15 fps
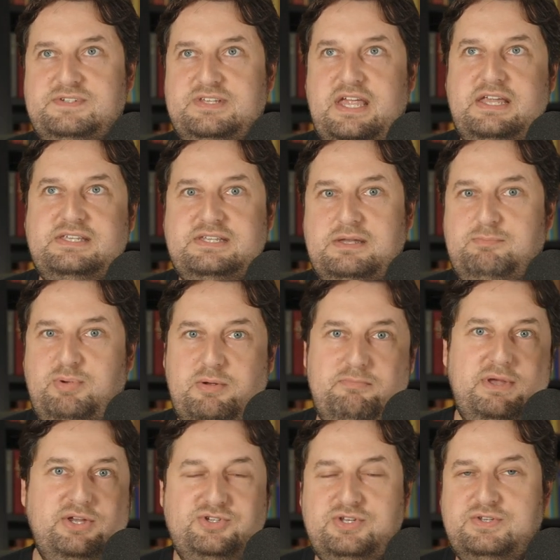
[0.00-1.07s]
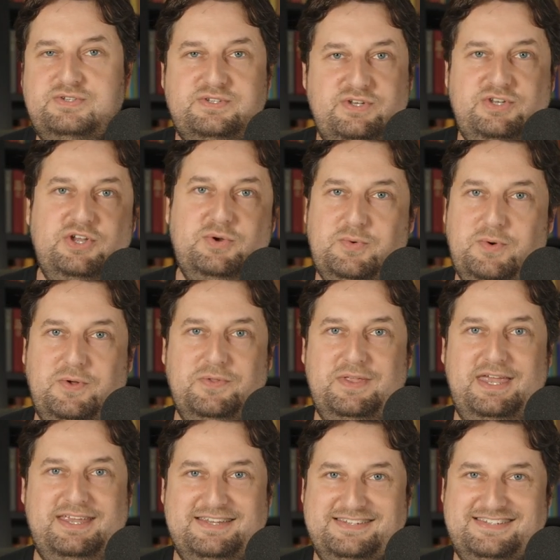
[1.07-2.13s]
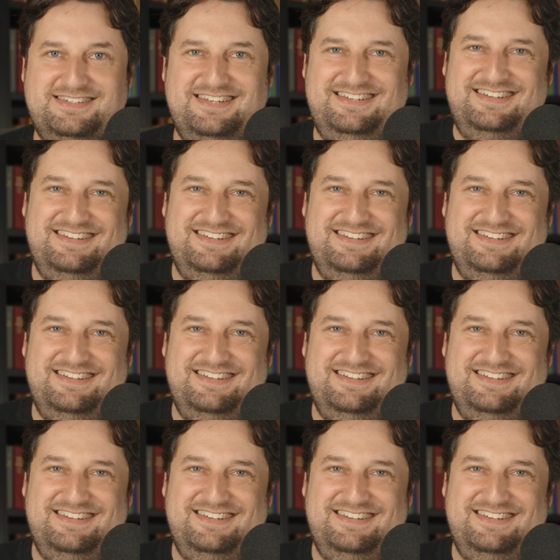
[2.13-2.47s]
Satan permission to do all this,